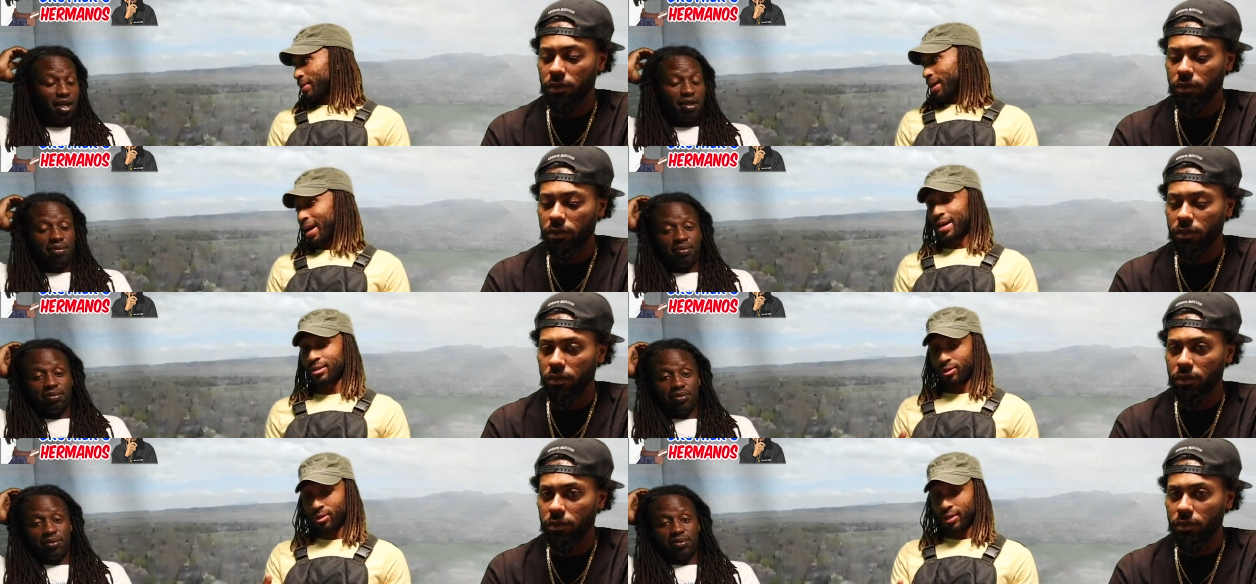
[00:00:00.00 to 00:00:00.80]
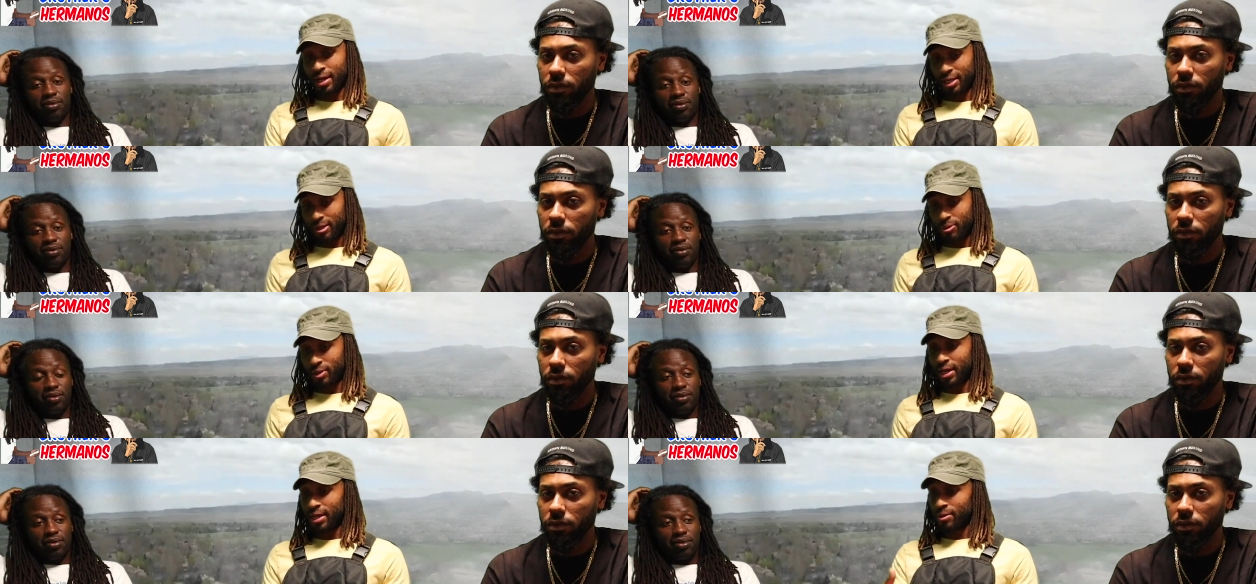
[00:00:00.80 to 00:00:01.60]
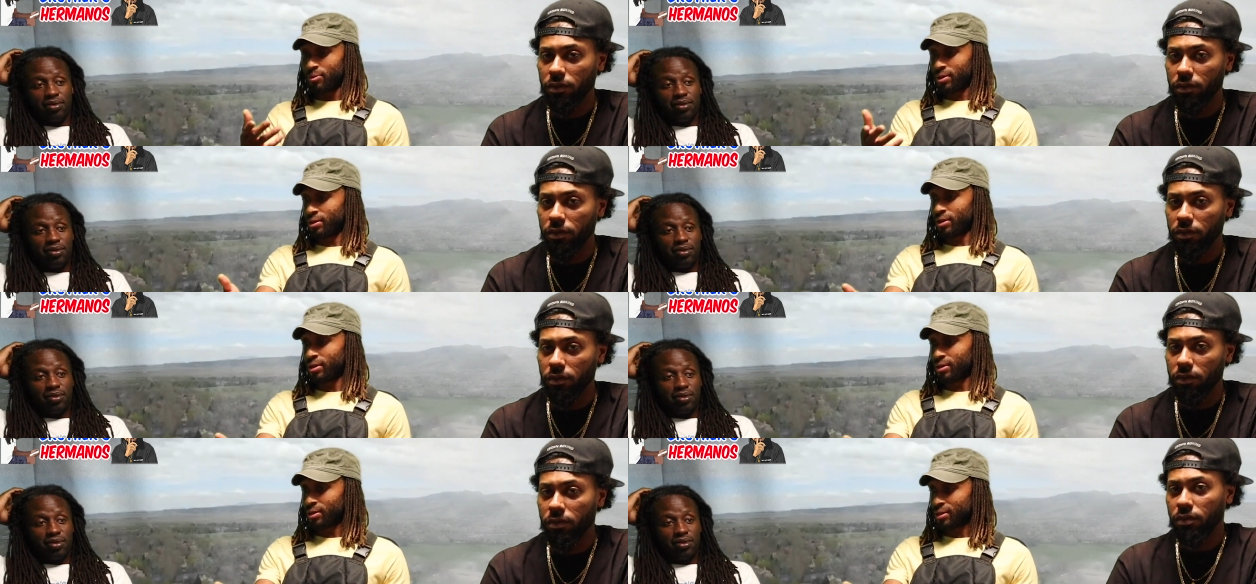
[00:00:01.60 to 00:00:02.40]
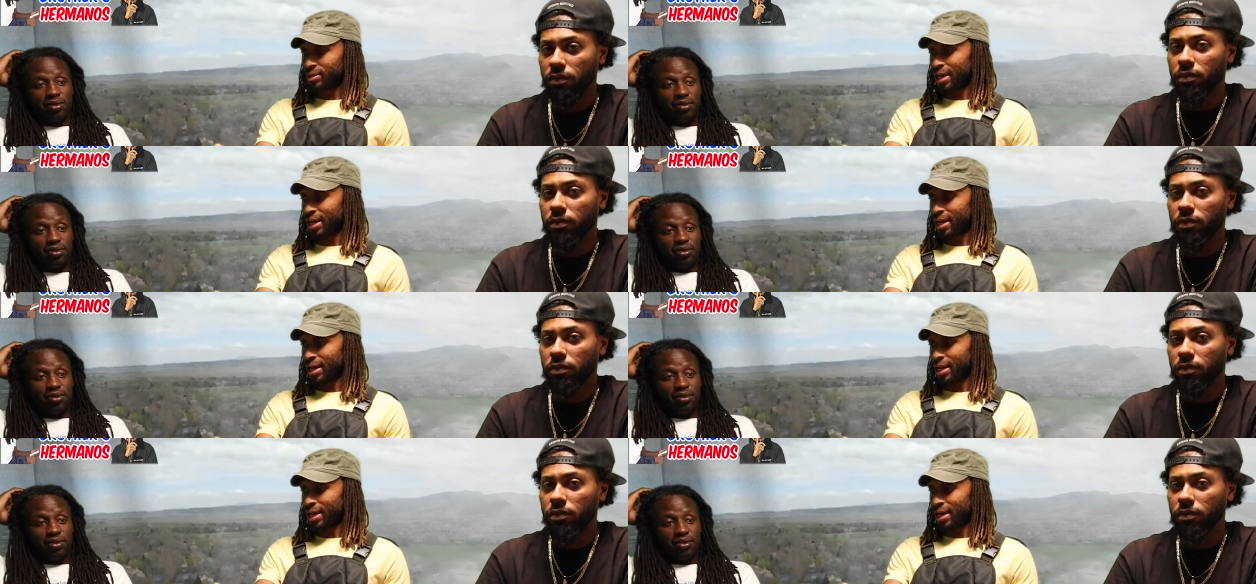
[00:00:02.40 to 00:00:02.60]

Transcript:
Speaker 1: Damn. I had to learn how to communicate with a, a